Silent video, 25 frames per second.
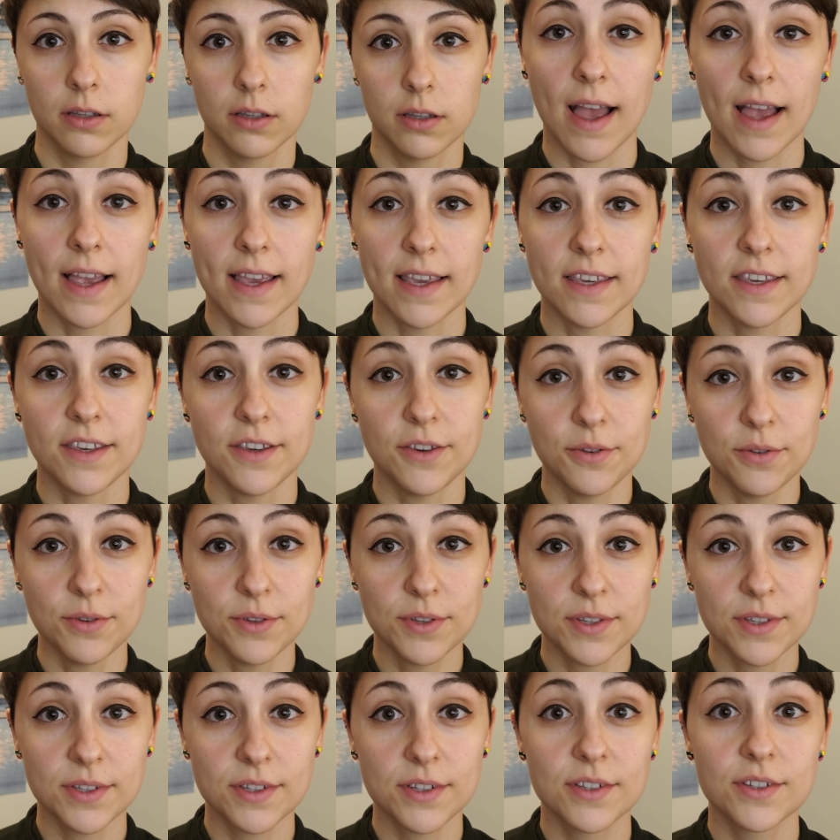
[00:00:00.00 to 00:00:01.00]
I
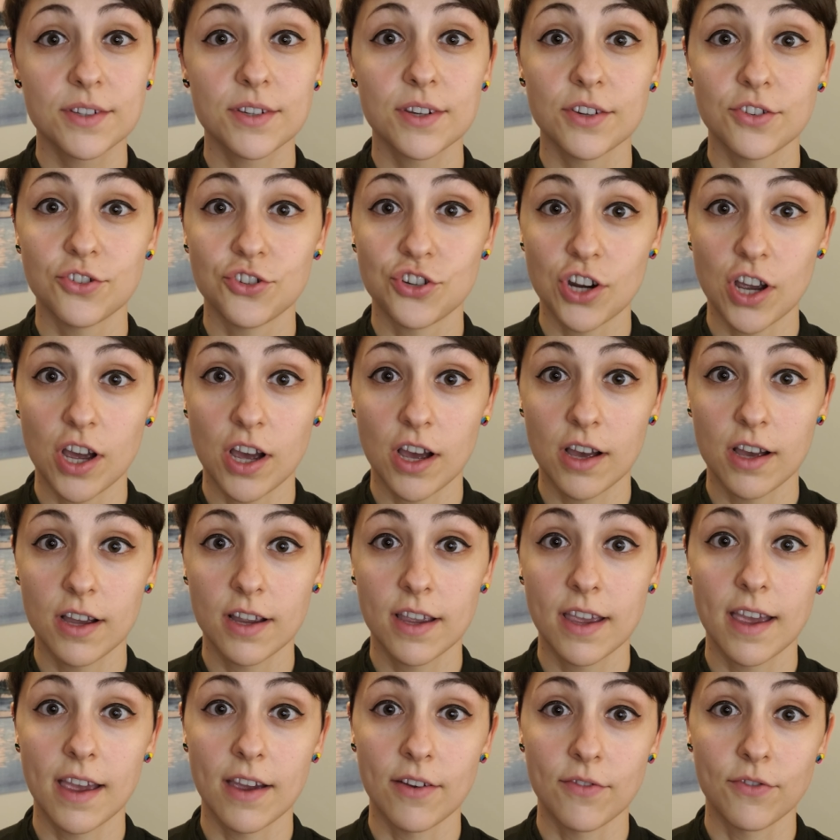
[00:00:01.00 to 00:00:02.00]
used to
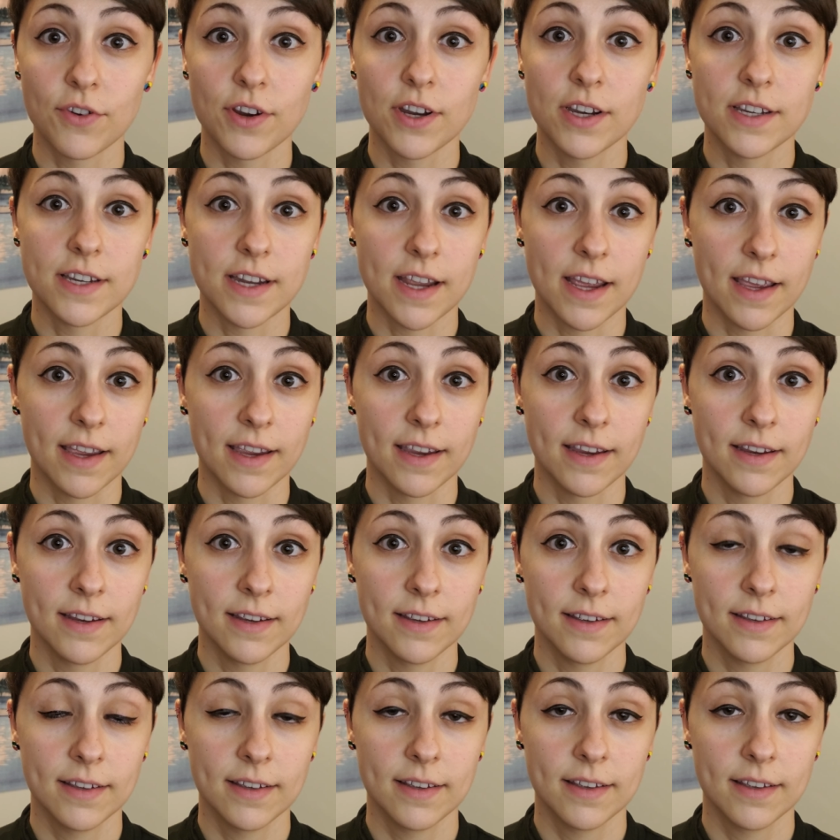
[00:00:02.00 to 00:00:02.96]
jog every day